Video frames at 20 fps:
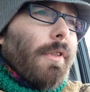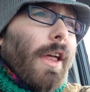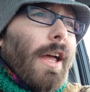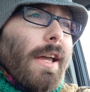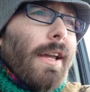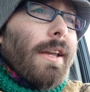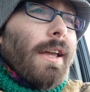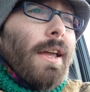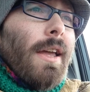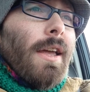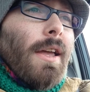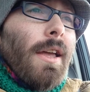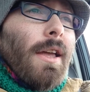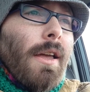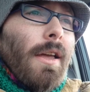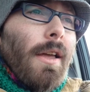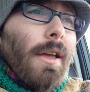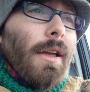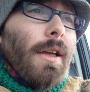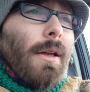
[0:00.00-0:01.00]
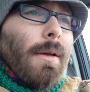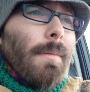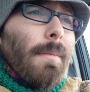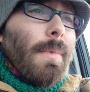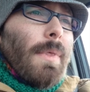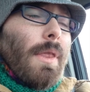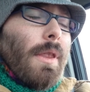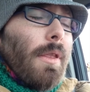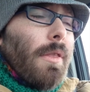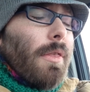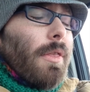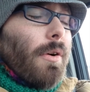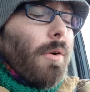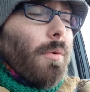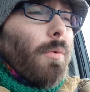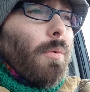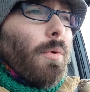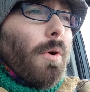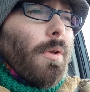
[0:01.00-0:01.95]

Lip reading: Like, the